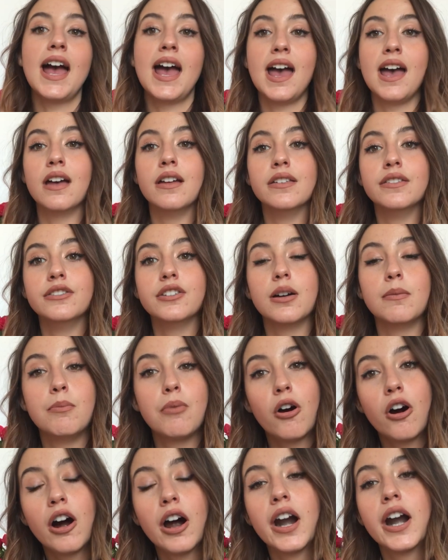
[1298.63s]
and a
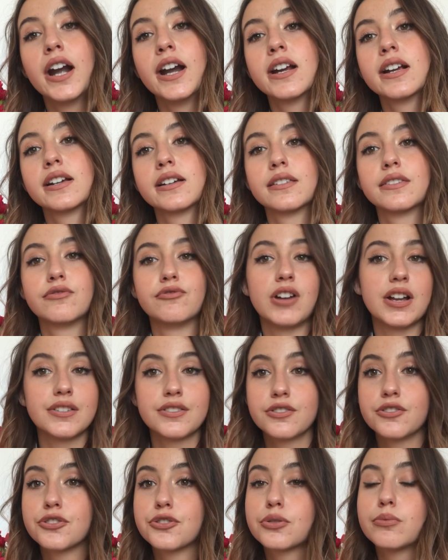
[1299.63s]
park,
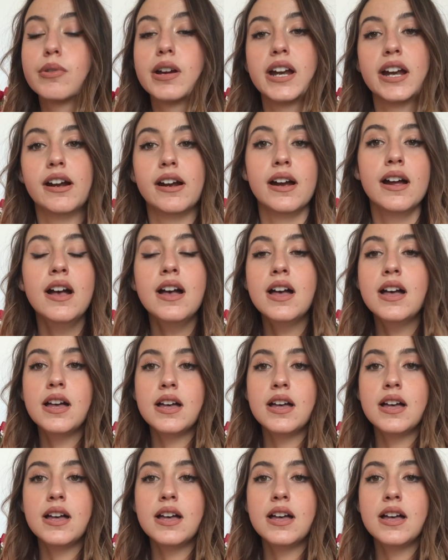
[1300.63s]
Russell Square,